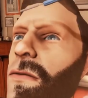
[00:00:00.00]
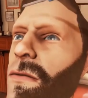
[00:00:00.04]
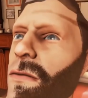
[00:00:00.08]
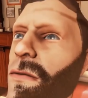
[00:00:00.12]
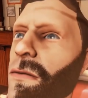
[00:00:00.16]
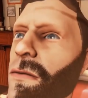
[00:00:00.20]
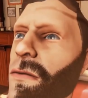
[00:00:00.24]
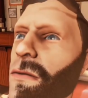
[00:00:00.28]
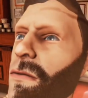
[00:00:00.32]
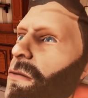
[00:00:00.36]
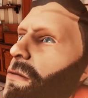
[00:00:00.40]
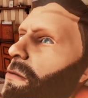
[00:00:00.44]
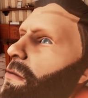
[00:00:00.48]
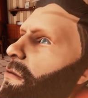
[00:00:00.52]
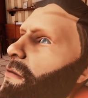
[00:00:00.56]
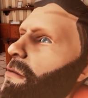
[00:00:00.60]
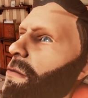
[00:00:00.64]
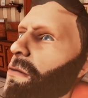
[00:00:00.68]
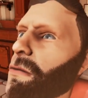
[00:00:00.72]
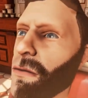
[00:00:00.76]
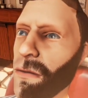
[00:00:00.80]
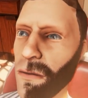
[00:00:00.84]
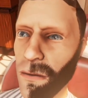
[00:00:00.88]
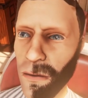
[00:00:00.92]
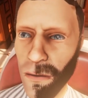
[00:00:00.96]
There we go.
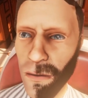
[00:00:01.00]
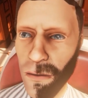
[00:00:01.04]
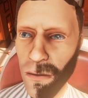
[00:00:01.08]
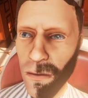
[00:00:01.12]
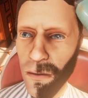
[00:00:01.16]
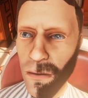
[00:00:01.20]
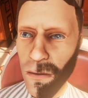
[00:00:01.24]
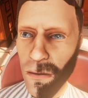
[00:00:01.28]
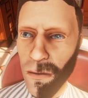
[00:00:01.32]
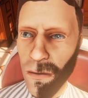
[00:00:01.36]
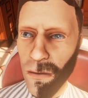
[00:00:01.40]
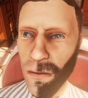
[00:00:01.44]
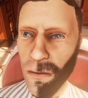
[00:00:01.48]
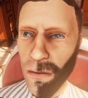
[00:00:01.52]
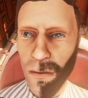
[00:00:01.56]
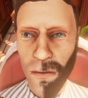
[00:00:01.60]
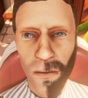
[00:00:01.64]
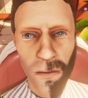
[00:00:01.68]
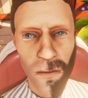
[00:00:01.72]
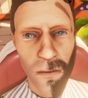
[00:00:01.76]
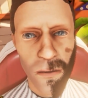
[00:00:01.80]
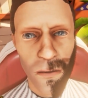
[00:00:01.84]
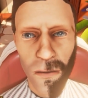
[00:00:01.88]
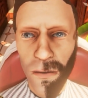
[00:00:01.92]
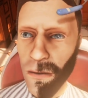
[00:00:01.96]
I
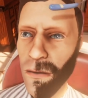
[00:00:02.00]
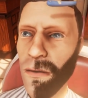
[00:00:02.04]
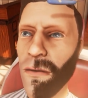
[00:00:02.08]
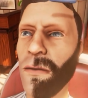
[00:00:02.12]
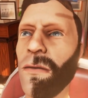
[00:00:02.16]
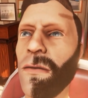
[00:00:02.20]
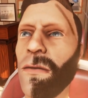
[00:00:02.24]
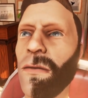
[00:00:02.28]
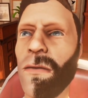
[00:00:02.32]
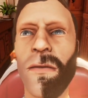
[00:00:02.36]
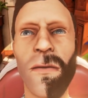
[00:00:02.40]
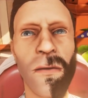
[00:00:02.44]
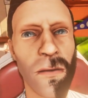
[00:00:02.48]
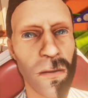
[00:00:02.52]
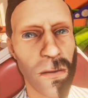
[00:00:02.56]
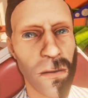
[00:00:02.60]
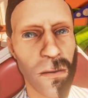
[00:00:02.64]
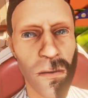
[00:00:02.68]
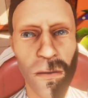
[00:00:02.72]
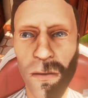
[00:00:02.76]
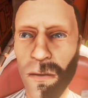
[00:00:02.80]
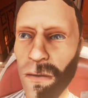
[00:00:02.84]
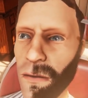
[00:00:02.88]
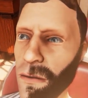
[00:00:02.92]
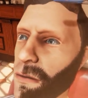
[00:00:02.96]
gave him the one
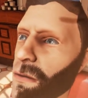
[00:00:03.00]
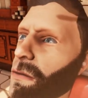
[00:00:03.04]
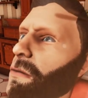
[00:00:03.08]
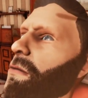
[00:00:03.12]
side.